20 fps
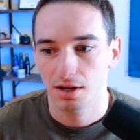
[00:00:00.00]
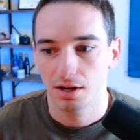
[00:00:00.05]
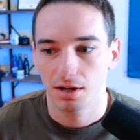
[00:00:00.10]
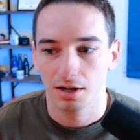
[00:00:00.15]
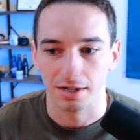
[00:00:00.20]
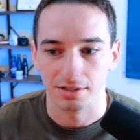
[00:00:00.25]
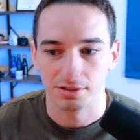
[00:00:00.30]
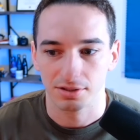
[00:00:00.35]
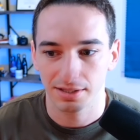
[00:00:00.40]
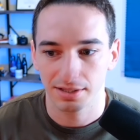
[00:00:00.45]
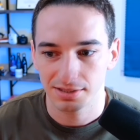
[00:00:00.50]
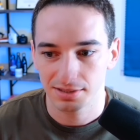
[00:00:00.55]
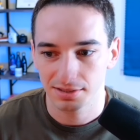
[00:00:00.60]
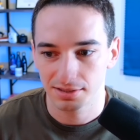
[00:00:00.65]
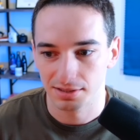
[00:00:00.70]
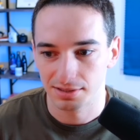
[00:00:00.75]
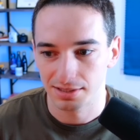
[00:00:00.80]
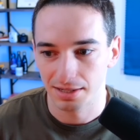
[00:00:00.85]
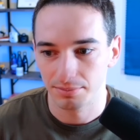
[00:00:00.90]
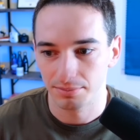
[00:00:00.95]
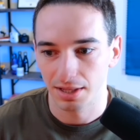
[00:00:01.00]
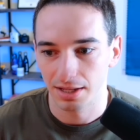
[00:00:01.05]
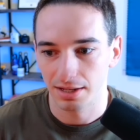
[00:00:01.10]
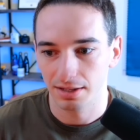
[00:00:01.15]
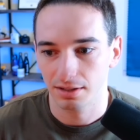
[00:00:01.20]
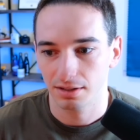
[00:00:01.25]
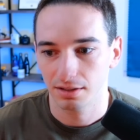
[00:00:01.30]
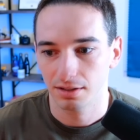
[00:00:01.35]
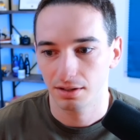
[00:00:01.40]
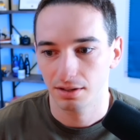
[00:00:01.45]
All right, so this is the same
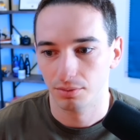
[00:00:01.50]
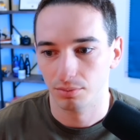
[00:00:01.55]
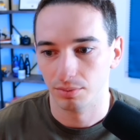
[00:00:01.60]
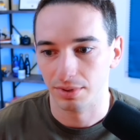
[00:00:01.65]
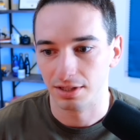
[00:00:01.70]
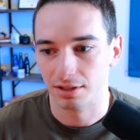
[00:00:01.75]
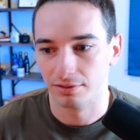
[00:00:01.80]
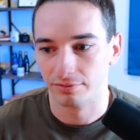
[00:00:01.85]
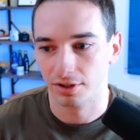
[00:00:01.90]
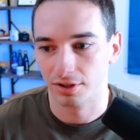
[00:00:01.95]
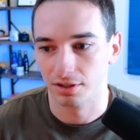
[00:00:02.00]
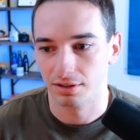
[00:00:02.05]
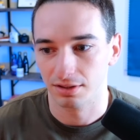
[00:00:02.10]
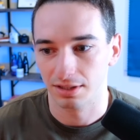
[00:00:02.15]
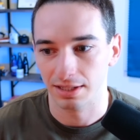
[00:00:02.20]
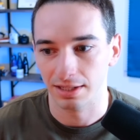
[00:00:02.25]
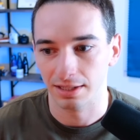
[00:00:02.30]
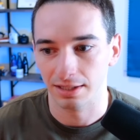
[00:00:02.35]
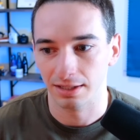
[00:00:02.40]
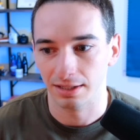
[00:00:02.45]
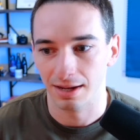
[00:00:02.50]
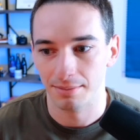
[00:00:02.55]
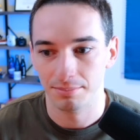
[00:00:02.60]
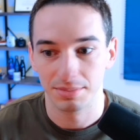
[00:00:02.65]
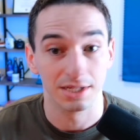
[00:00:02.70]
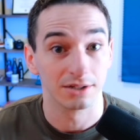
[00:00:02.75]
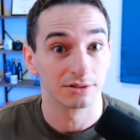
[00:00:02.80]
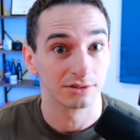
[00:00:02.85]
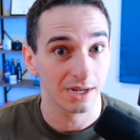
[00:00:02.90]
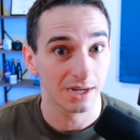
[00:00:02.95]
thing. We convert the
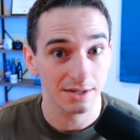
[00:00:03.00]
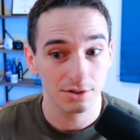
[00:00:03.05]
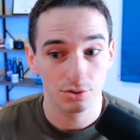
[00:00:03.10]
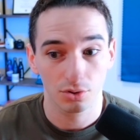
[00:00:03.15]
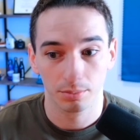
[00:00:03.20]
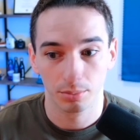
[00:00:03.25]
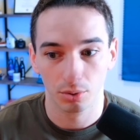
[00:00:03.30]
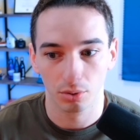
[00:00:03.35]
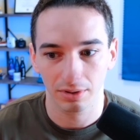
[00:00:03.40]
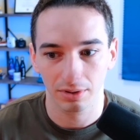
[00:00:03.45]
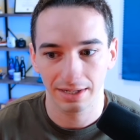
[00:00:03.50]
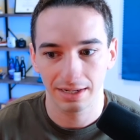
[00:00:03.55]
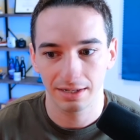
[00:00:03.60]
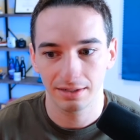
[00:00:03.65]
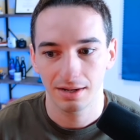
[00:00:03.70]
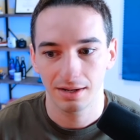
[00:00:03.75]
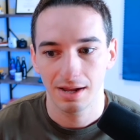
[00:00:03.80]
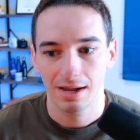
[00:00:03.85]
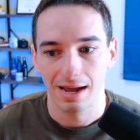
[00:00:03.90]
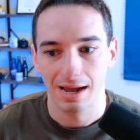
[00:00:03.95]
empty array to a Boolean,